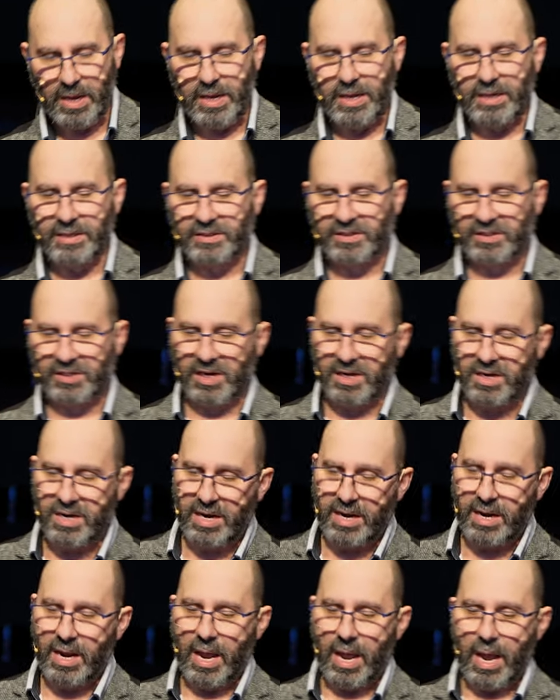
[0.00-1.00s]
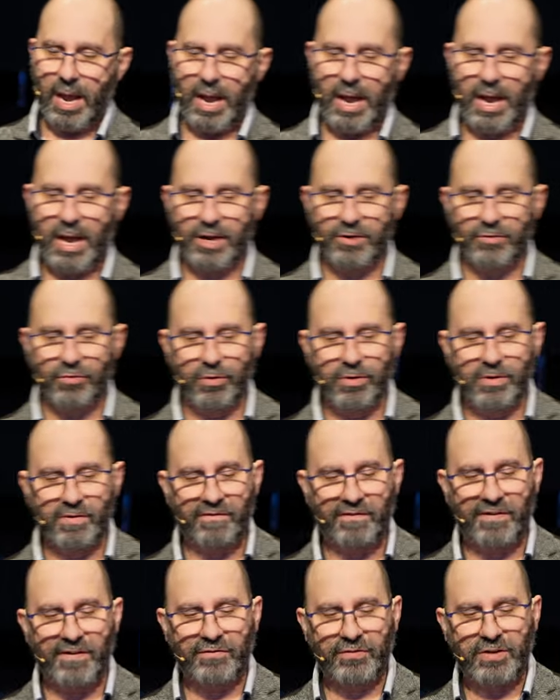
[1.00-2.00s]
In Sydney,
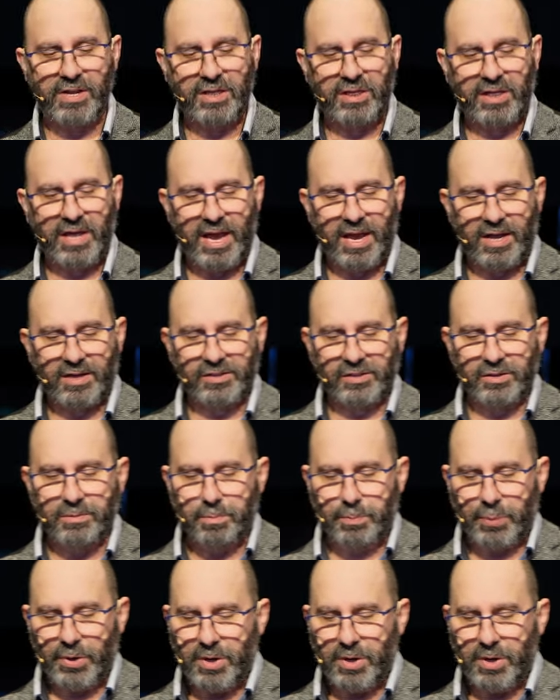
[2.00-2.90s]
150,000